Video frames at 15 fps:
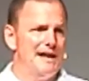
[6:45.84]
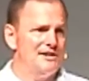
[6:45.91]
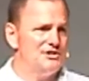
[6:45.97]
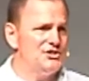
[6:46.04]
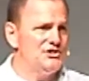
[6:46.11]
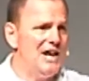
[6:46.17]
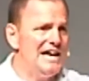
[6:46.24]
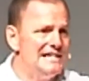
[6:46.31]
about it
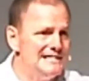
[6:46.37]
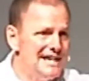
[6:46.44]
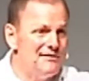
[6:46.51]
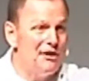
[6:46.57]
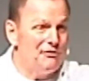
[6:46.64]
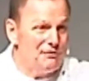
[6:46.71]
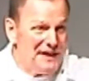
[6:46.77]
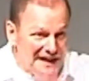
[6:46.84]
is Satan
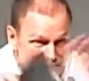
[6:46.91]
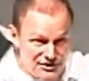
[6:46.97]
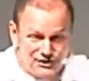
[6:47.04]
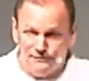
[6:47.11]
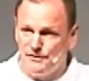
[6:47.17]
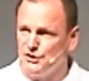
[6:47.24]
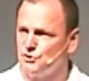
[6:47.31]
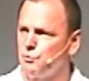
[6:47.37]
and the
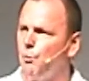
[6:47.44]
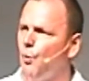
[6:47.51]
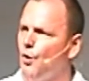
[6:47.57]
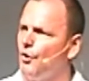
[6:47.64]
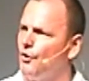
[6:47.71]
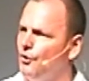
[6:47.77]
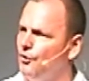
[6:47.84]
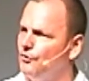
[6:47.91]
things of this
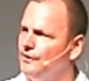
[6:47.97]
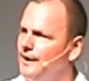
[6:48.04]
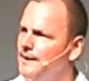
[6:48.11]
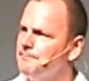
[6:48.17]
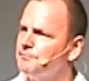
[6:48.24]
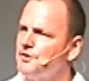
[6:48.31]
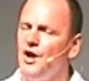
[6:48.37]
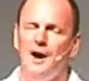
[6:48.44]
world
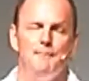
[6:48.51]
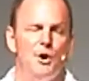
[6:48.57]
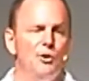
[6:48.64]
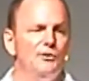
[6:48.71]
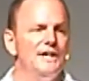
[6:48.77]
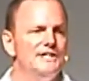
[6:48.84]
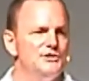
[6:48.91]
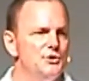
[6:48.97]
come
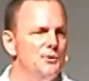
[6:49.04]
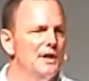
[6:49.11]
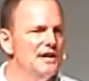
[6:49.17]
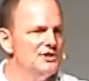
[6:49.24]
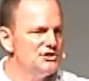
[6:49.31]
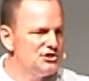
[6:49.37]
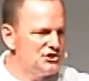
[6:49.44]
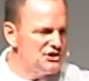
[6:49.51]
only to
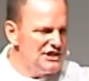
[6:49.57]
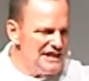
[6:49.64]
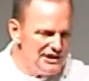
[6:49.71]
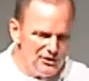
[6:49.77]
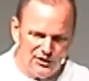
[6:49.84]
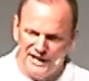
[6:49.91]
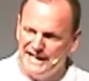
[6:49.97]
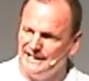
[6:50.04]

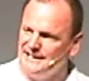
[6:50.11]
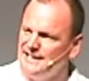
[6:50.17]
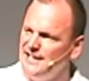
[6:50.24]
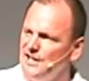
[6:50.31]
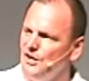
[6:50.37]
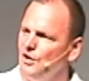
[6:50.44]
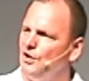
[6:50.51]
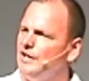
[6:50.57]
steal and
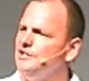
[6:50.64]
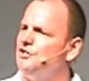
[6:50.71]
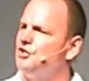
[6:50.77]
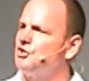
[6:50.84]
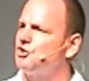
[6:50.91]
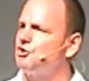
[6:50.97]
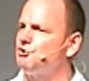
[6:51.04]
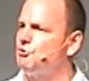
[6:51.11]
kill and
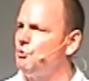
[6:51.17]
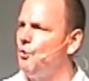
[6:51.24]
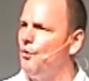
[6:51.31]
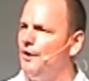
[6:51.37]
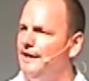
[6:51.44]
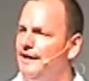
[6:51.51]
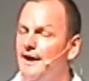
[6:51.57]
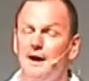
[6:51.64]

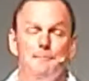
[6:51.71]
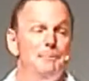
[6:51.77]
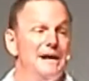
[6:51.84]
destroy.